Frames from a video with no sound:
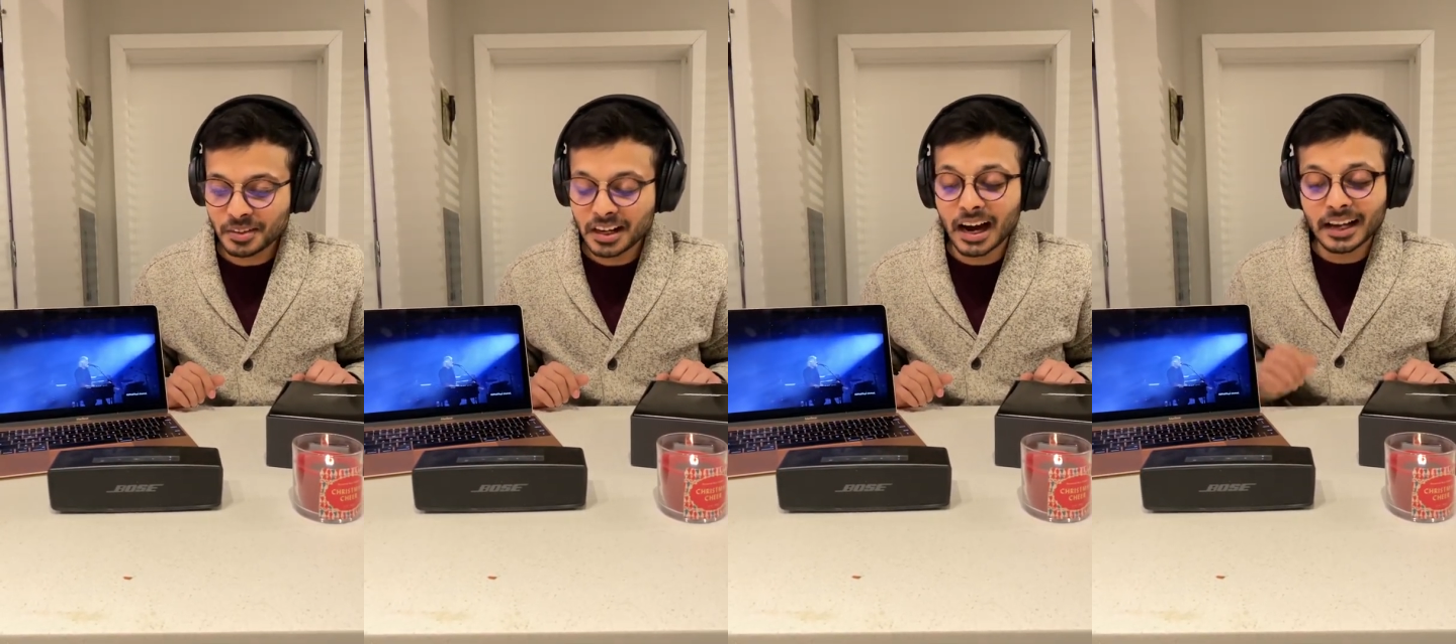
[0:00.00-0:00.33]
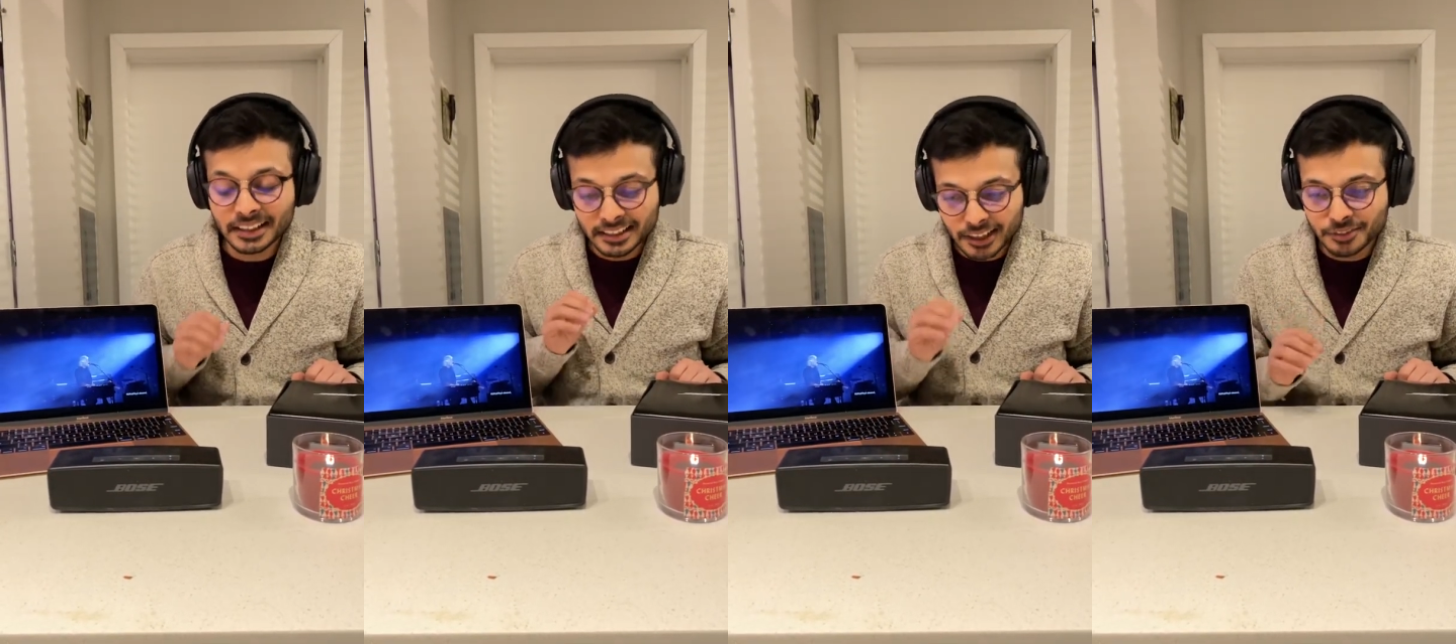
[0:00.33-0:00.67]
I
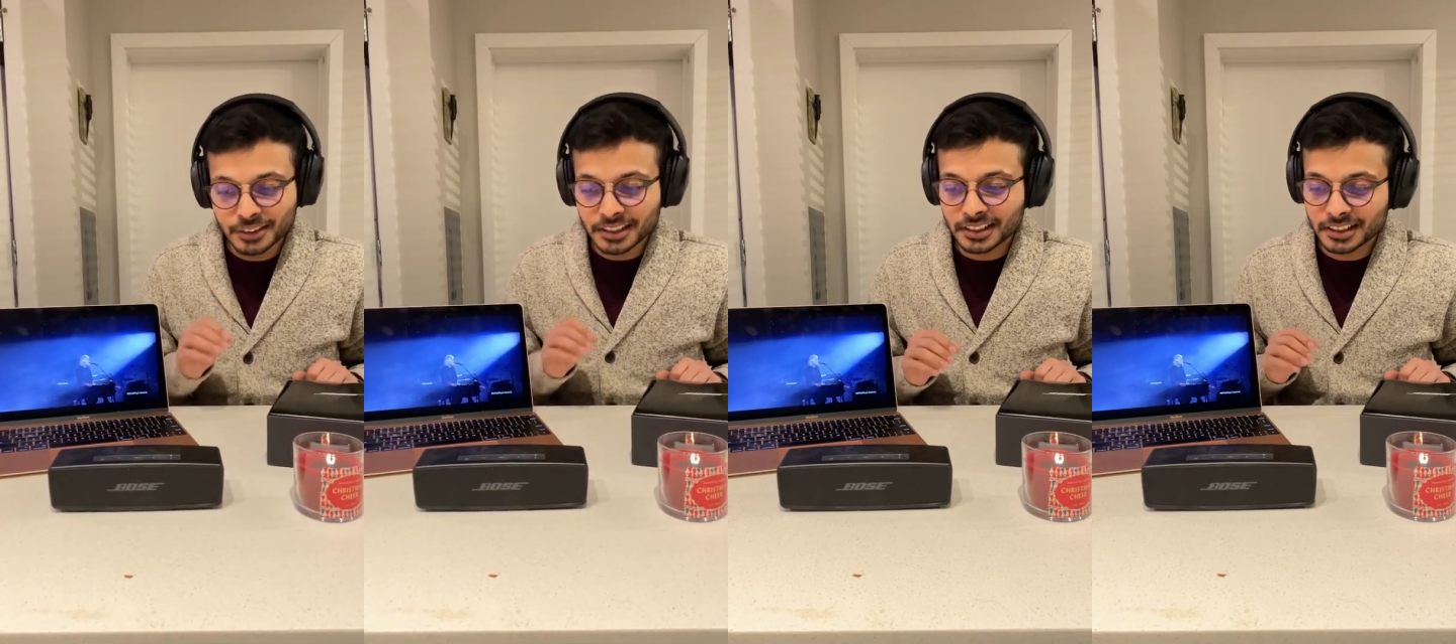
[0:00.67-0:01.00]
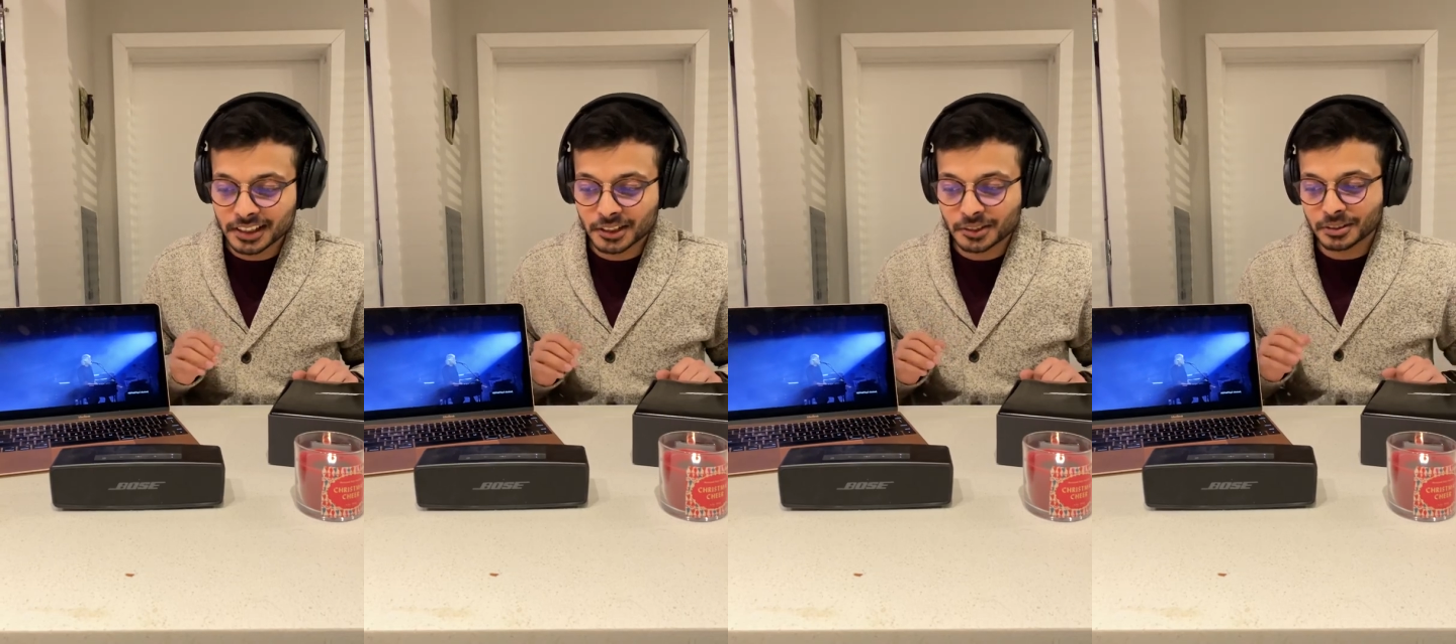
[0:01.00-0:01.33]
can definitely tell
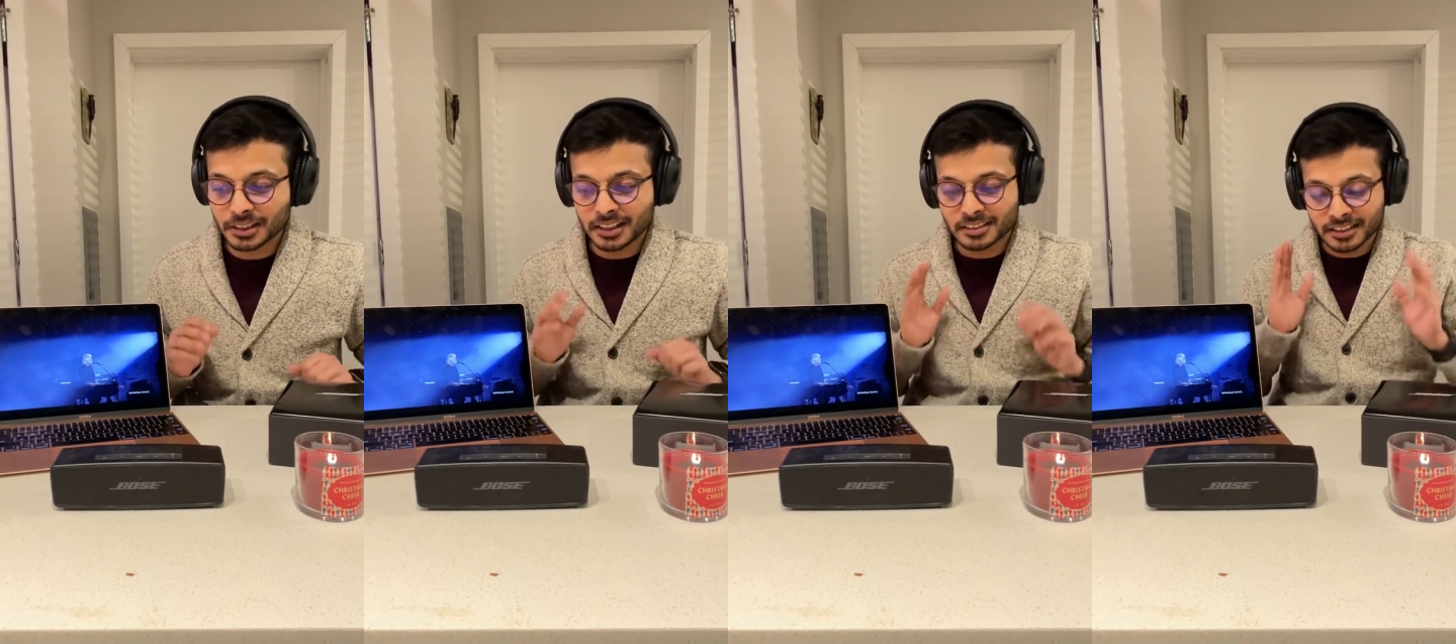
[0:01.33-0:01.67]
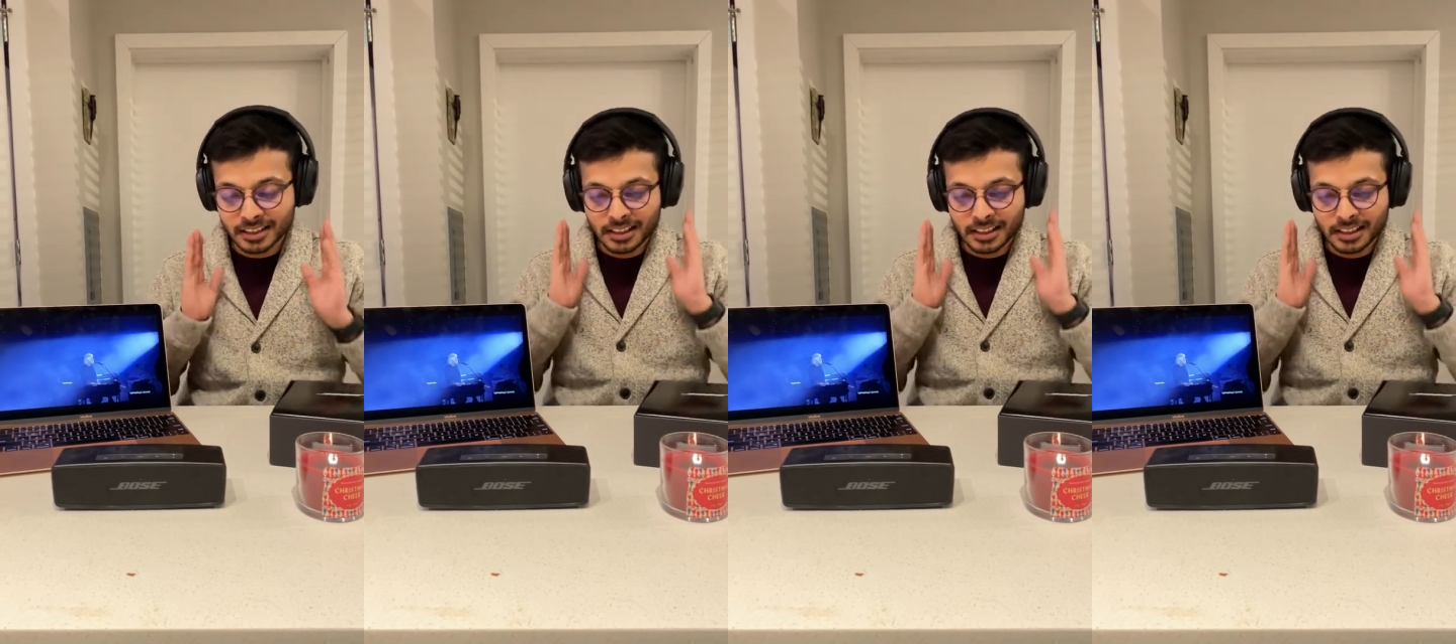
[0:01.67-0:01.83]
you that